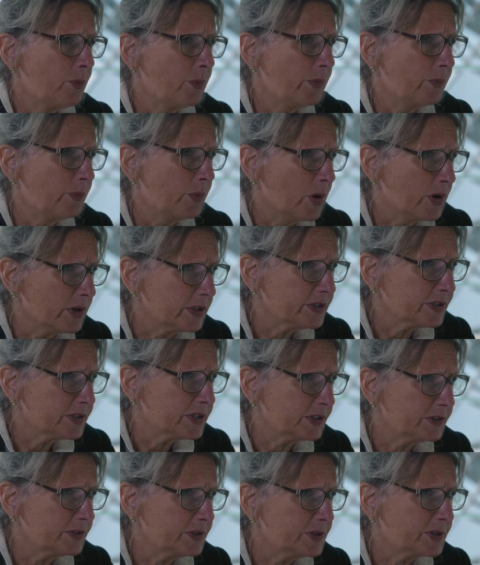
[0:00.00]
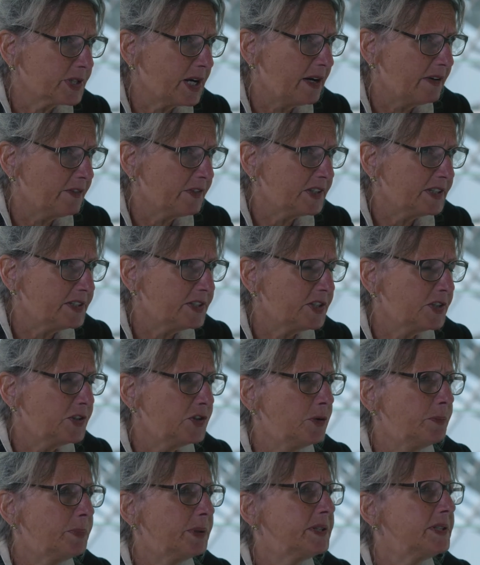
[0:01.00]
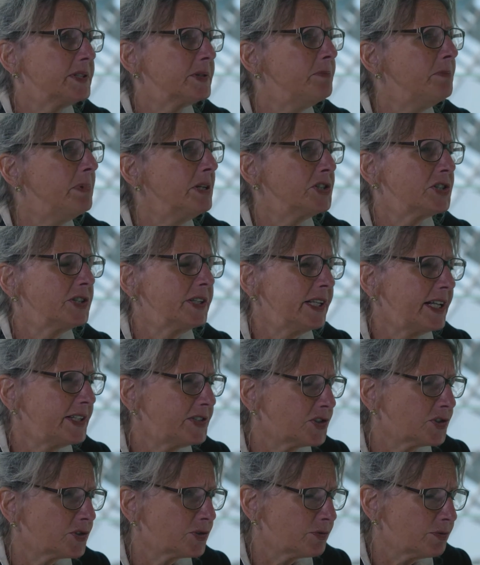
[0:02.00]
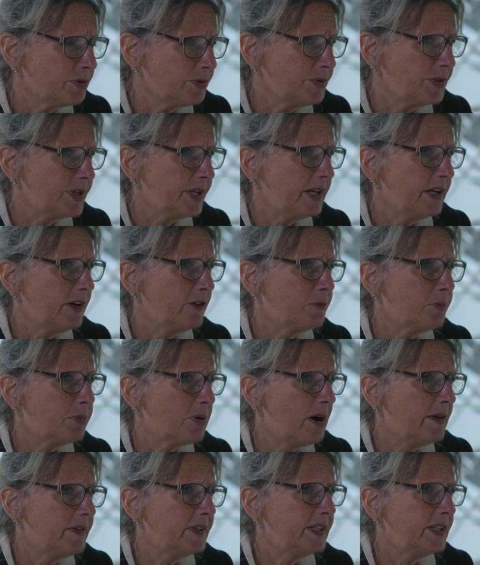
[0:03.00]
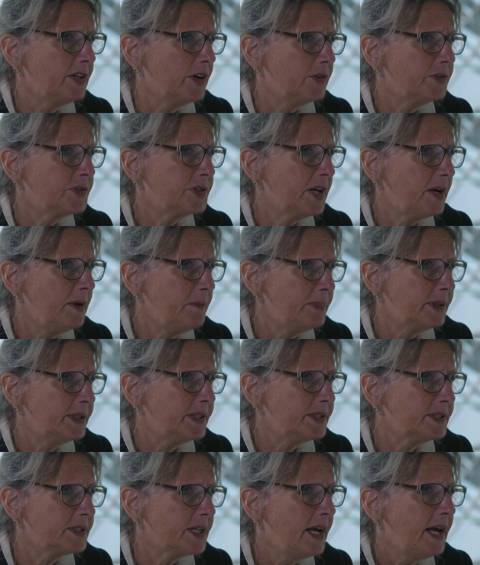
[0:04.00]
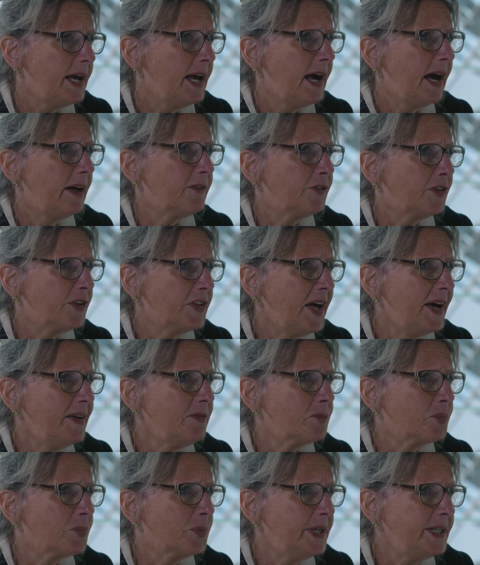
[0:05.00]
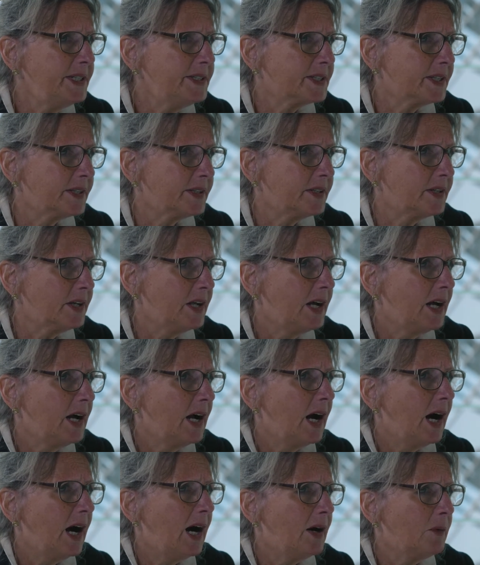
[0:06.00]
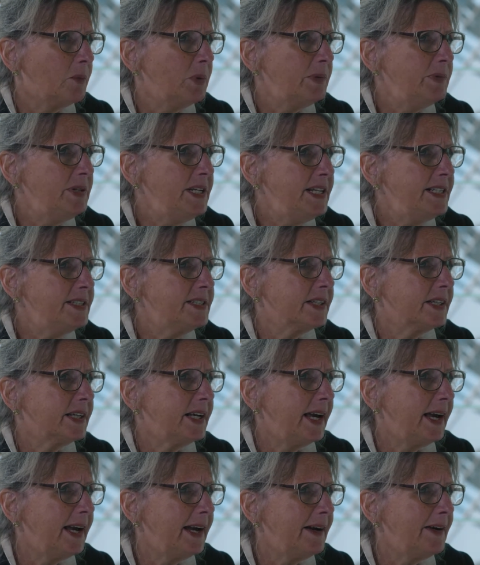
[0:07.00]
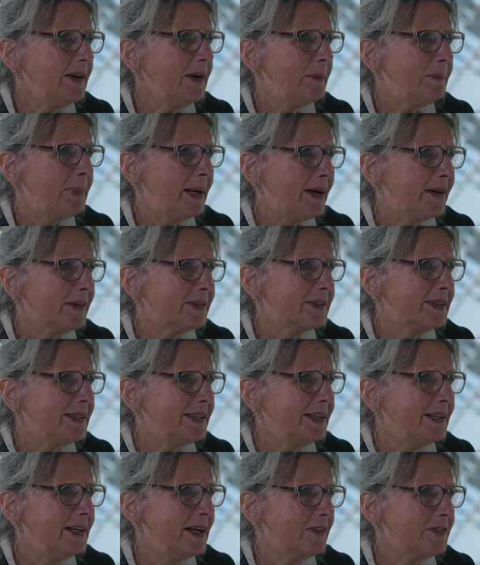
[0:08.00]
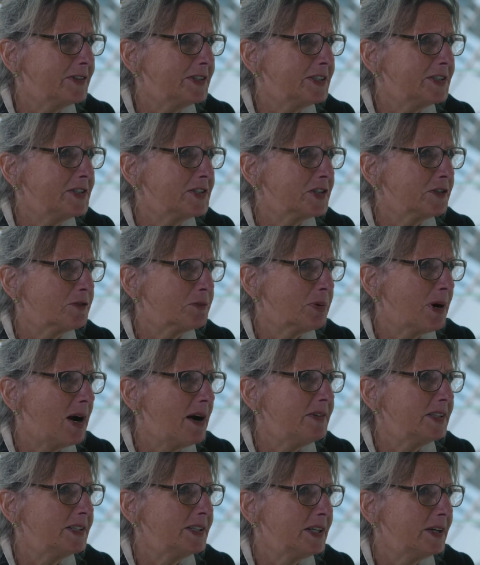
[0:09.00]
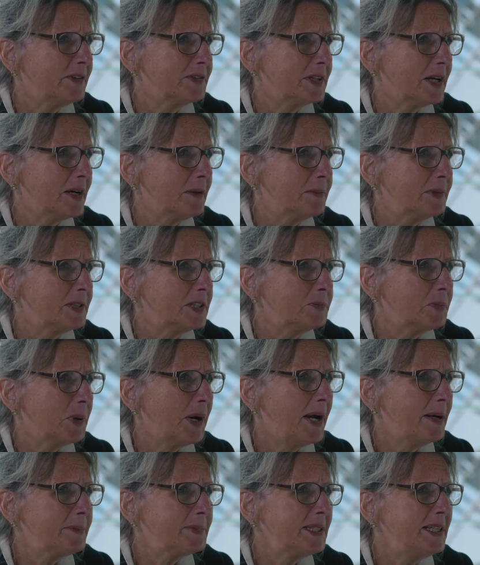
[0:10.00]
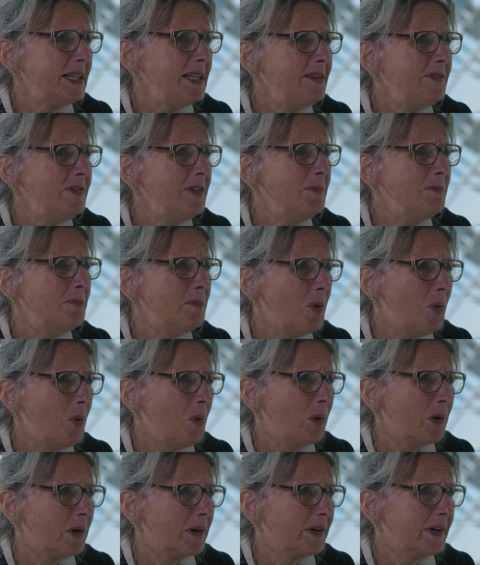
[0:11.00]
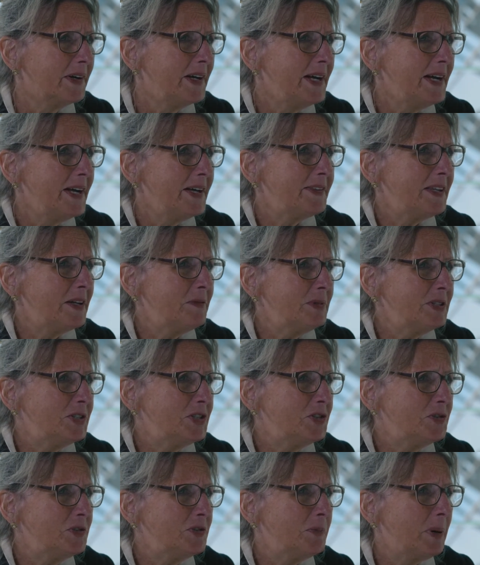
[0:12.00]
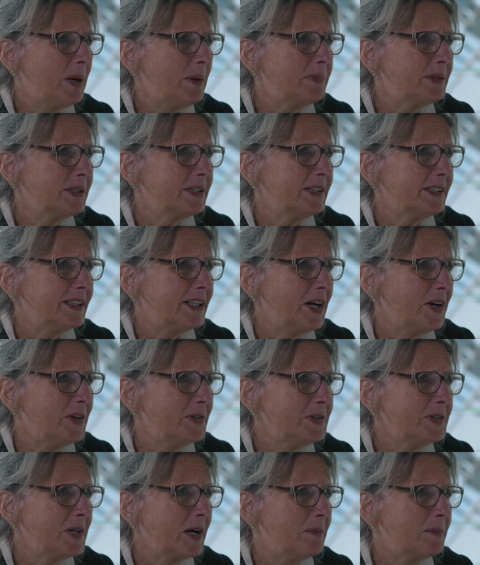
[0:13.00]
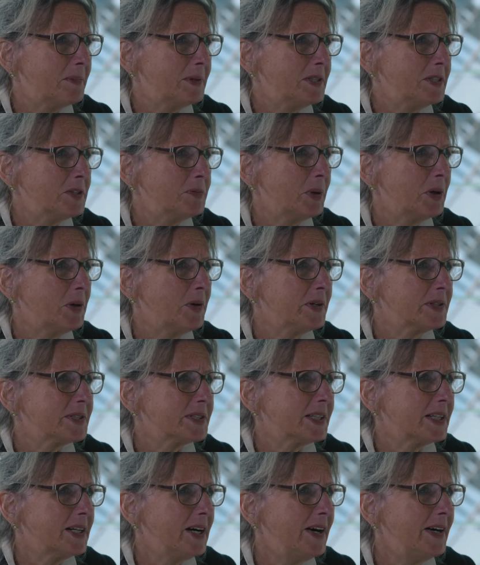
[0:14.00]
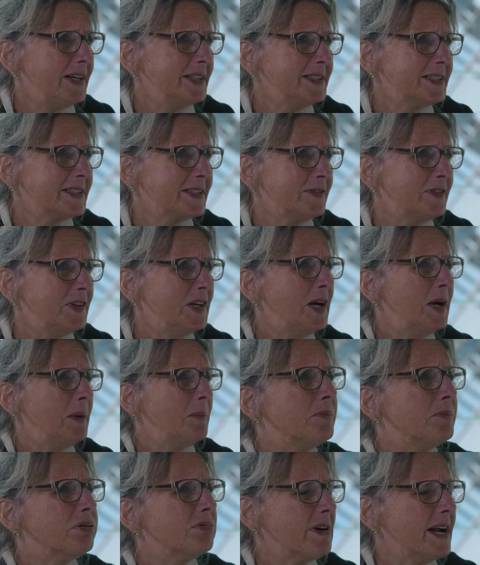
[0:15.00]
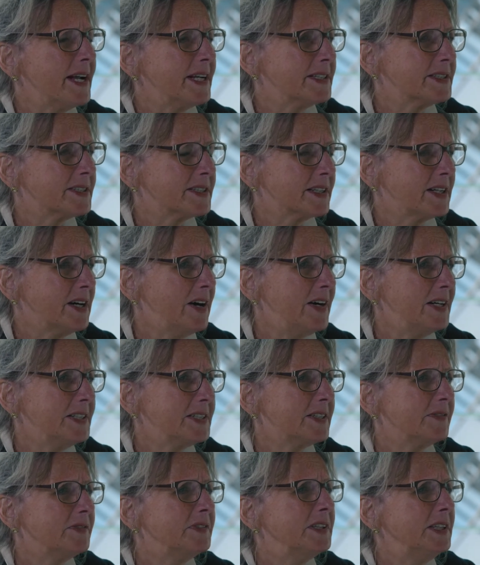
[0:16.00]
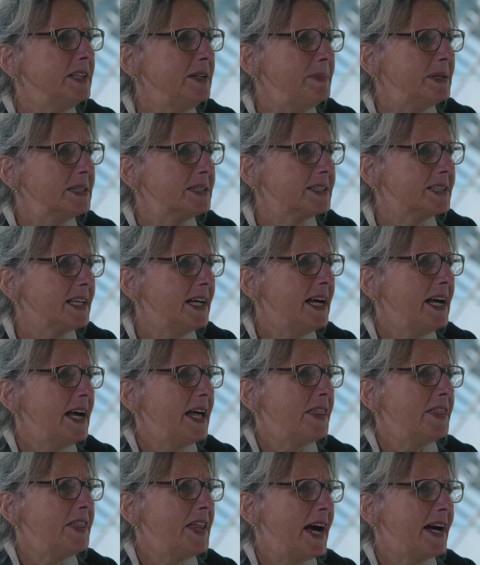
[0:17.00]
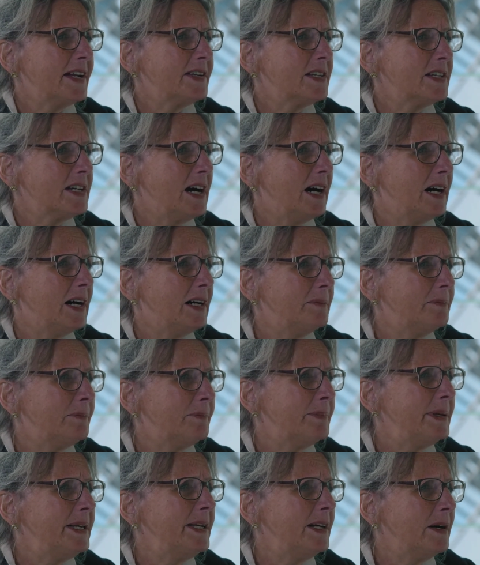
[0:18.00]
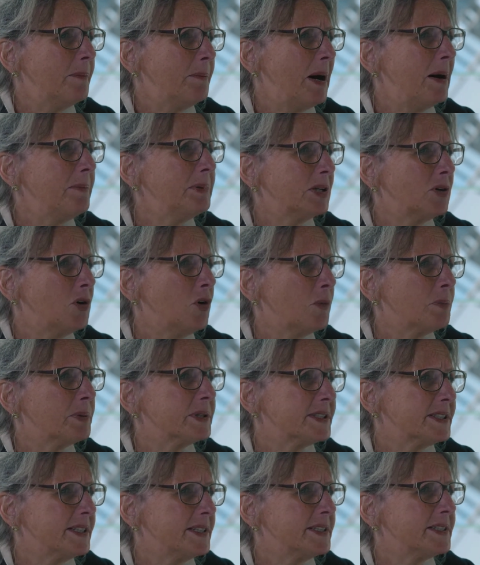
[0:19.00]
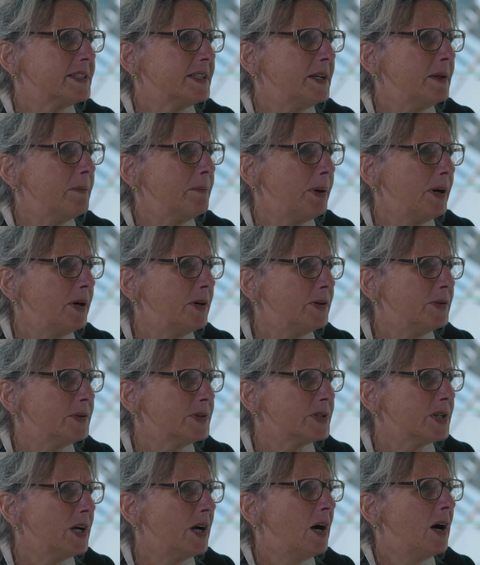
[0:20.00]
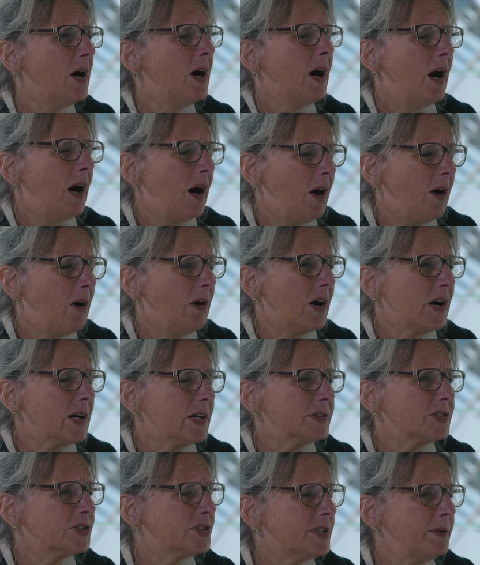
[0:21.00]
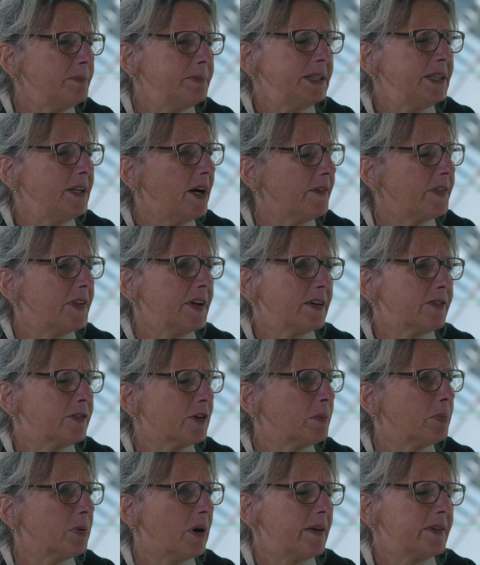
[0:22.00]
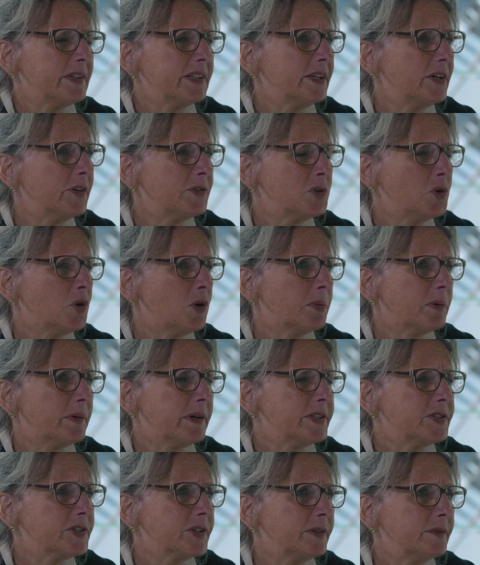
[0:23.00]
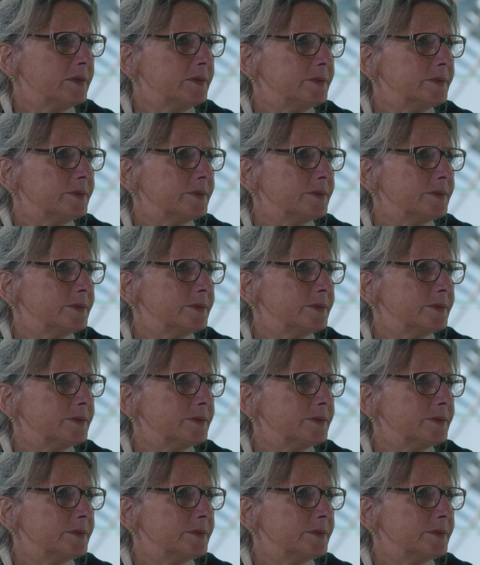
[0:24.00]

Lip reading: world to lose confidence in you. But there's much less scrutiny of privately owned companies. And for that reason, we need to care about the governance of privately owned companies, perhaps even more than we do of publicly owned companies, because the kinds of breaks, the kinds of limits that being a public corporate citizen impose are simply not there for a privately owned corporation.